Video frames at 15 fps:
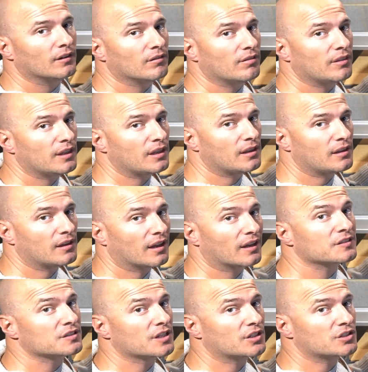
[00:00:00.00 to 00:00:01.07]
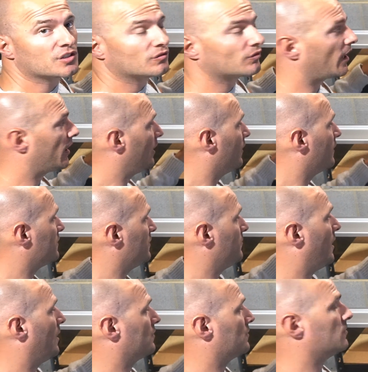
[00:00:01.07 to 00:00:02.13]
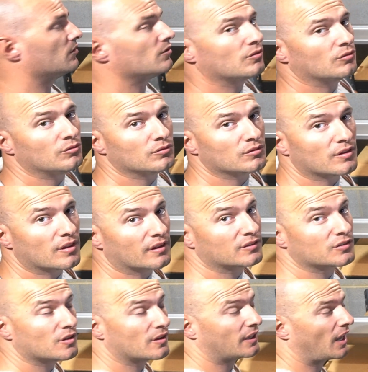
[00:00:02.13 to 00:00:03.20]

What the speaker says: the extension right here as it mounts to the